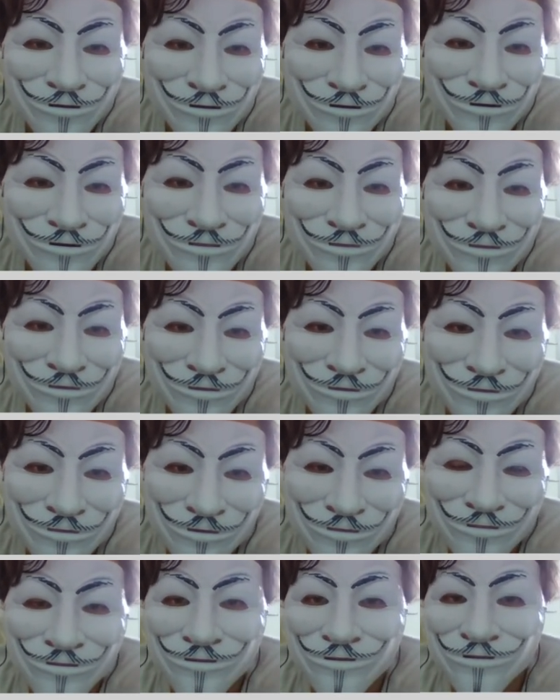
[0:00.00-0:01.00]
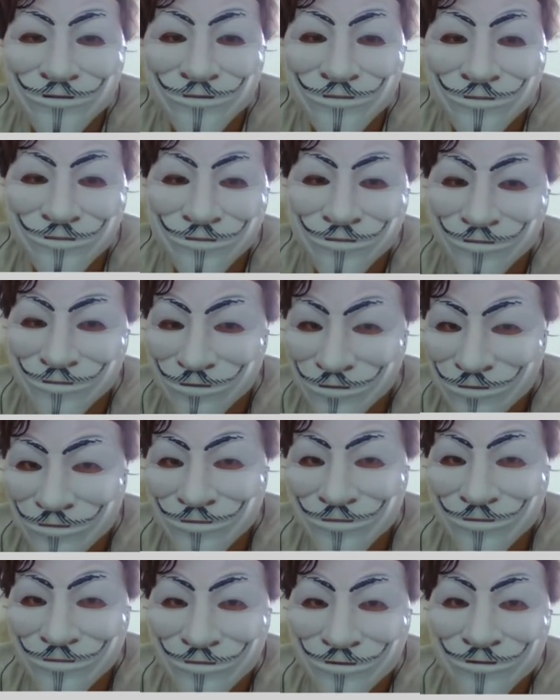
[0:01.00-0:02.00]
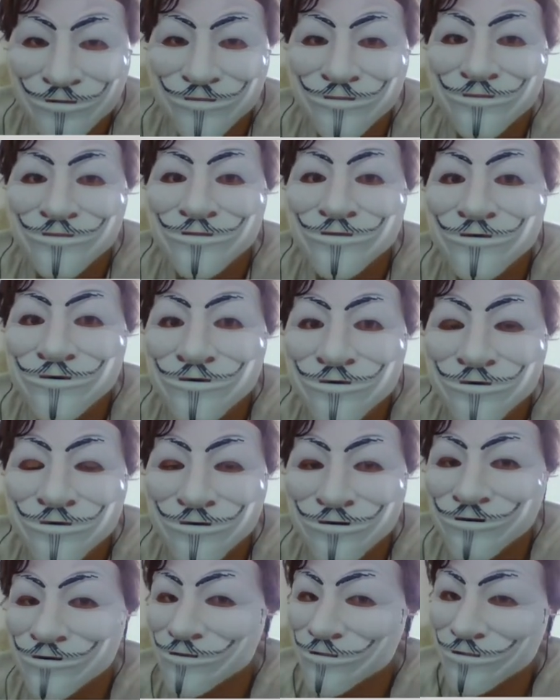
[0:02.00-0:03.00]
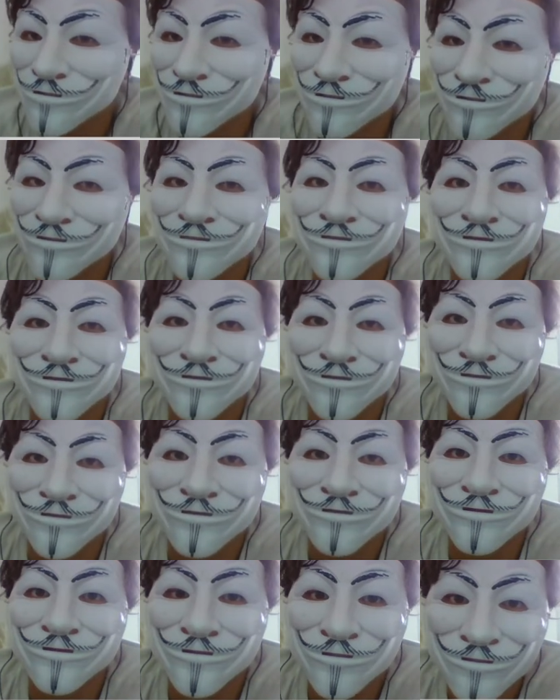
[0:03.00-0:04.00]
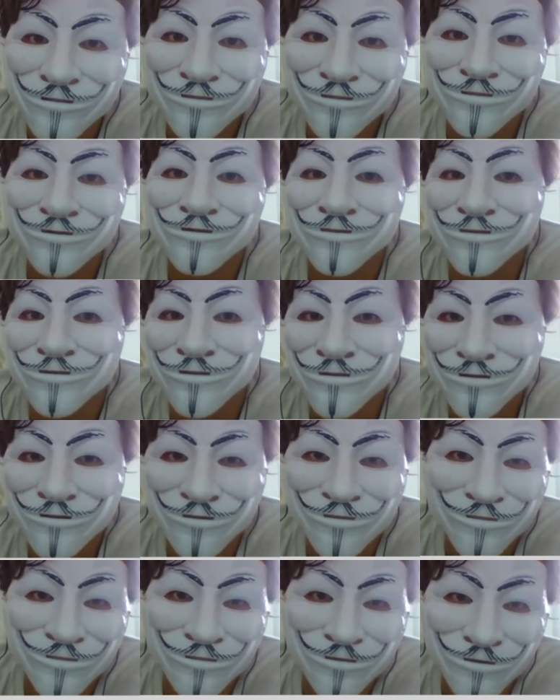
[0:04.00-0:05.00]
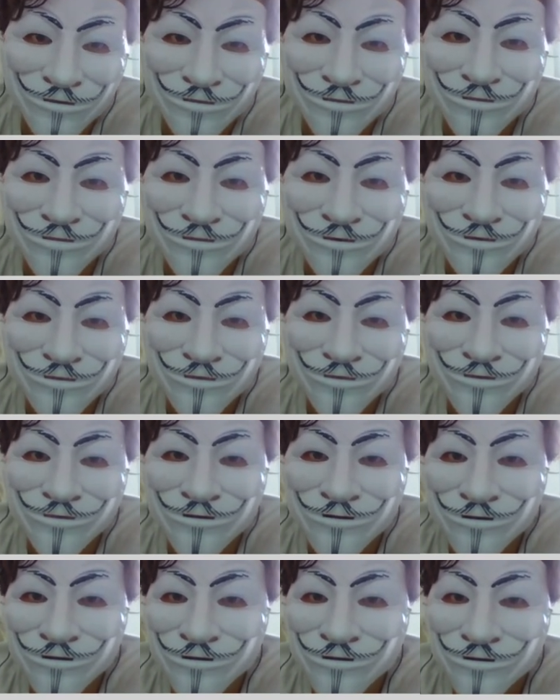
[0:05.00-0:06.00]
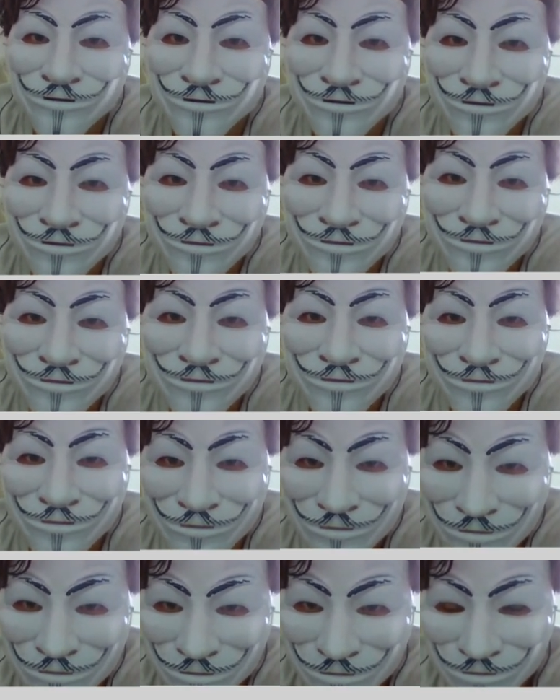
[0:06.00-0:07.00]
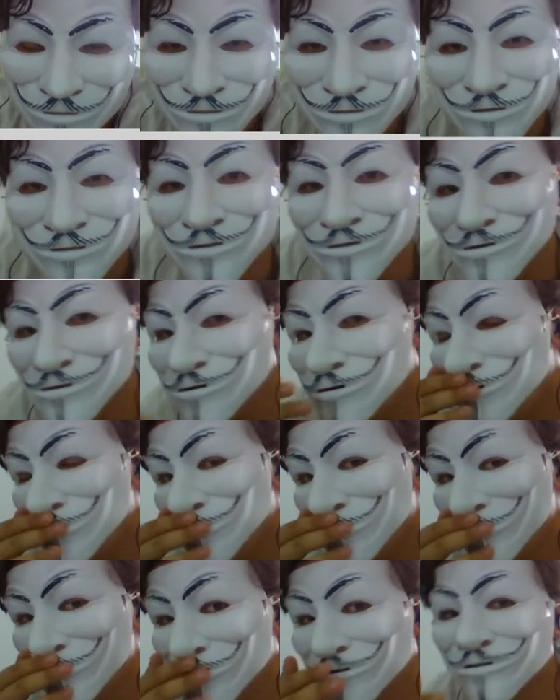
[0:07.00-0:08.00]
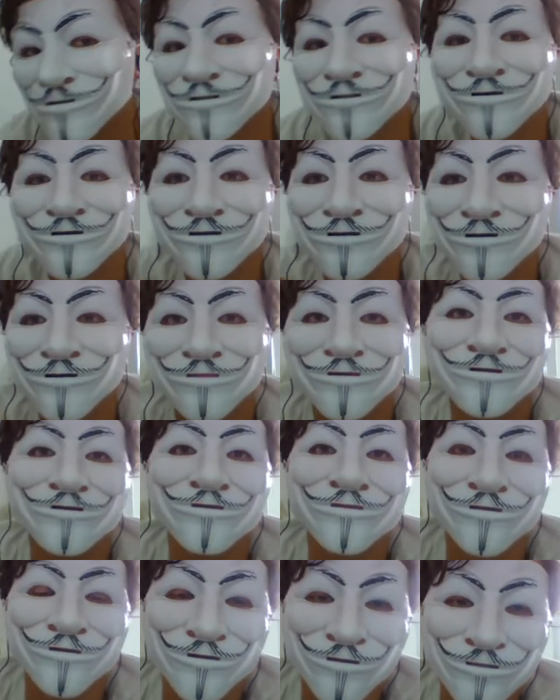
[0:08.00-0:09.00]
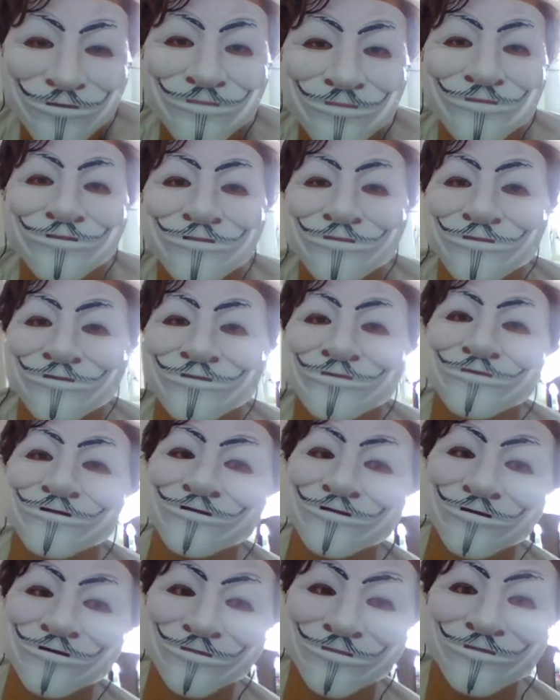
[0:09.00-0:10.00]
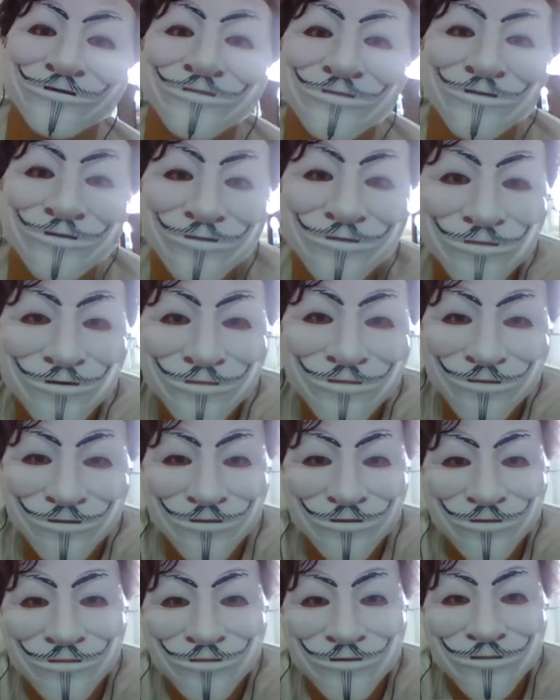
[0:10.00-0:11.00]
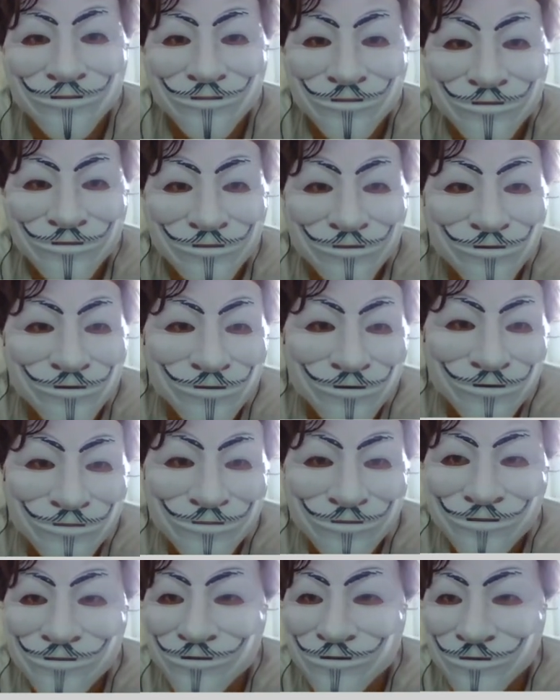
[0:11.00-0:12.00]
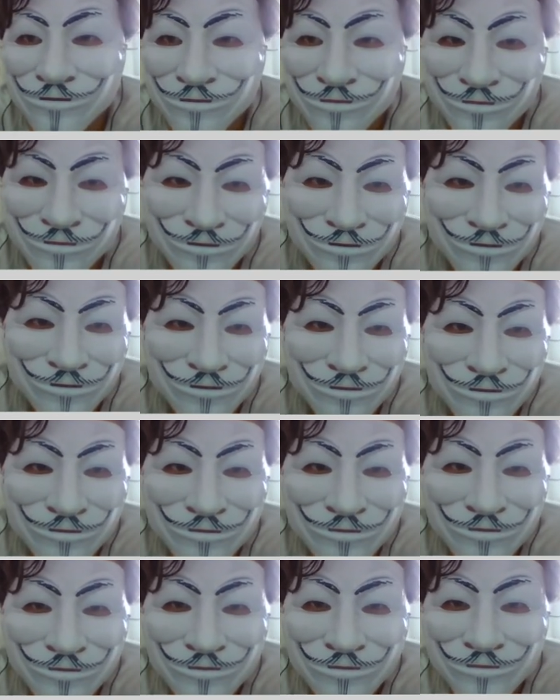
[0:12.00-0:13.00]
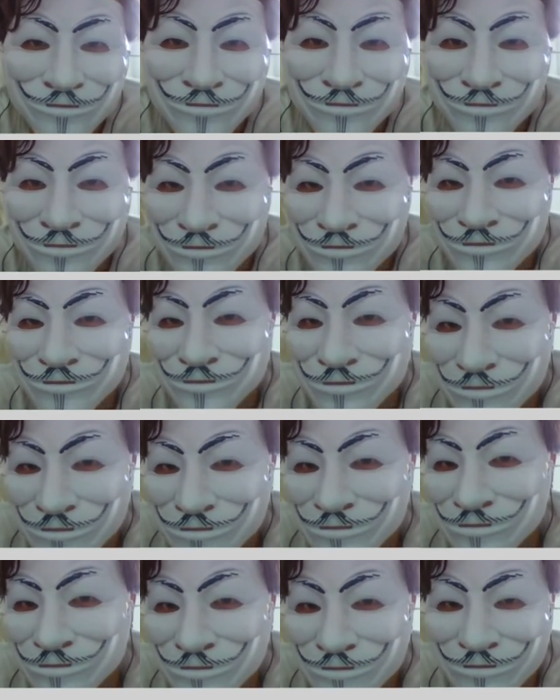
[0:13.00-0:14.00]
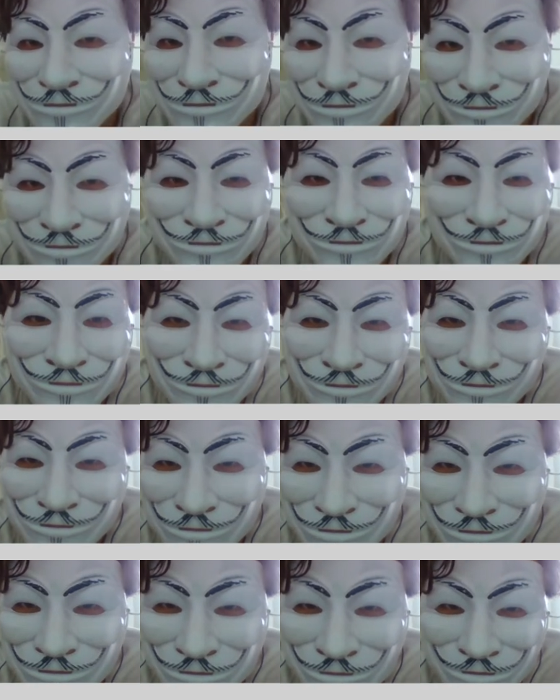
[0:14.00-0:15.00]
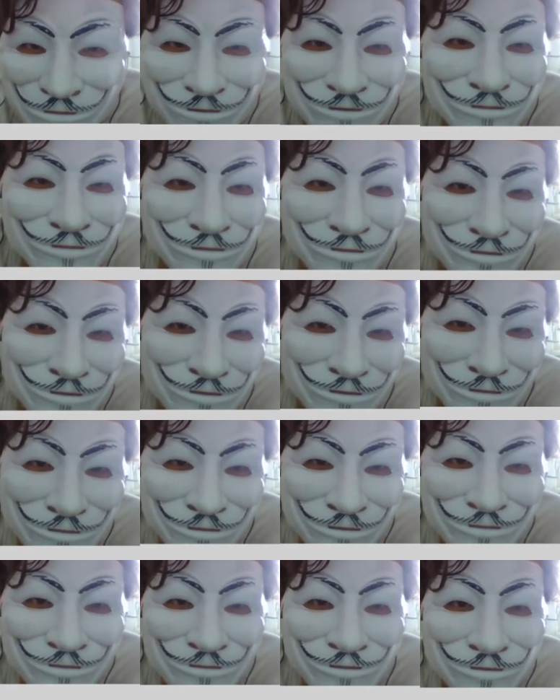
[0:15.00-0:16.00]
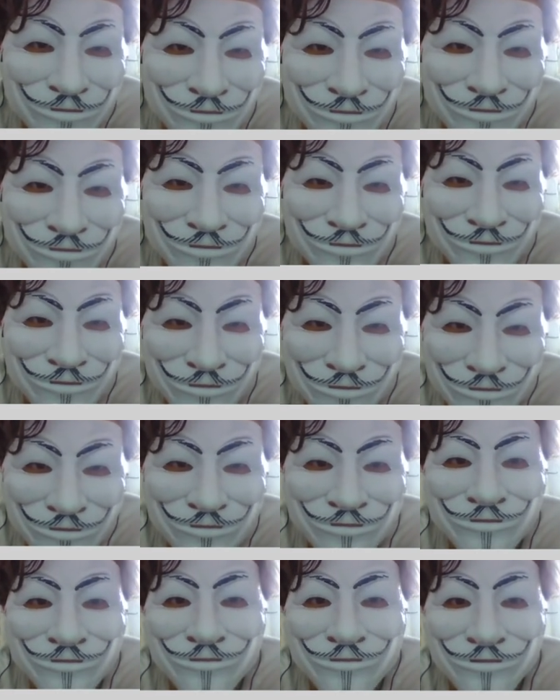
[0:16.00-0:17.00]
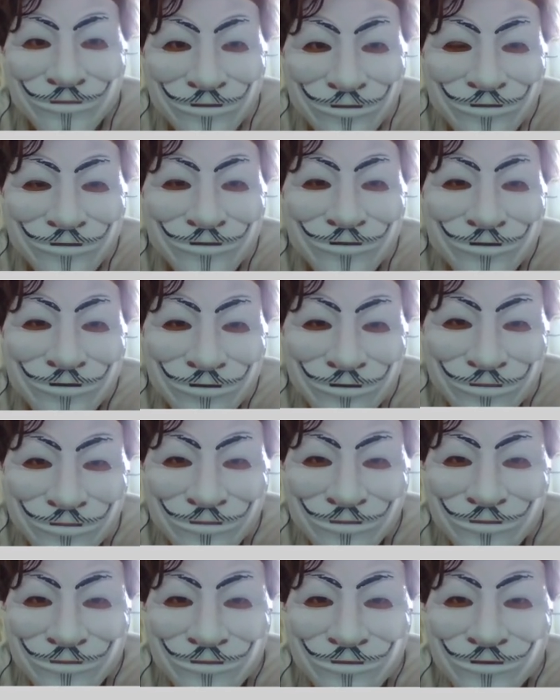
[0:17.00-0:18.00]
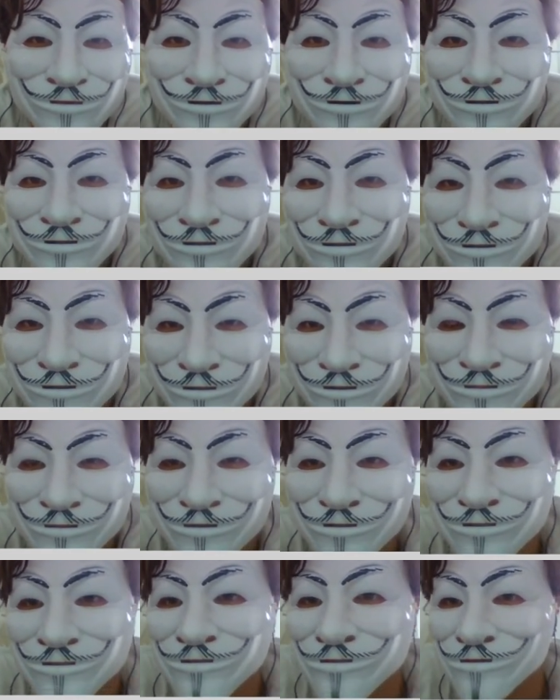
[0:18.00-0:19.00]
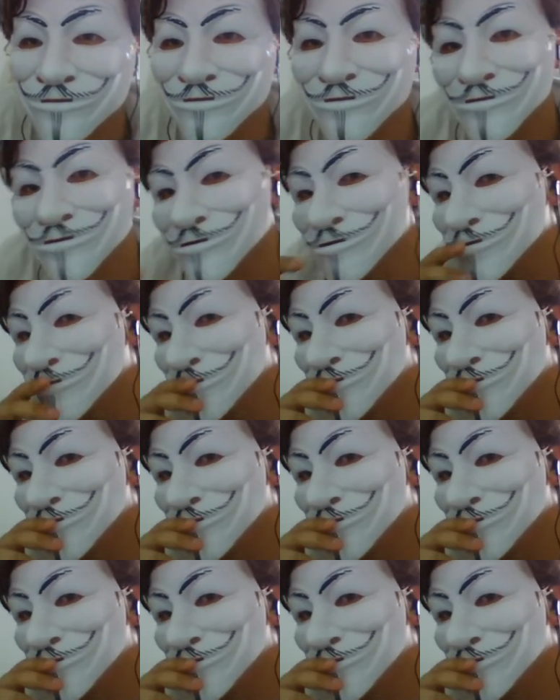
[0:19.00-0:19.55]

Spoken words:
I will just trade my black square bishop for his knight, because the knight can play on both colors. So I will just play on the light squares by trading my black square bishop. So I play a3 in order to prevent f5 with bishop there, but at the same time I just want to play b4. He played h6. It is a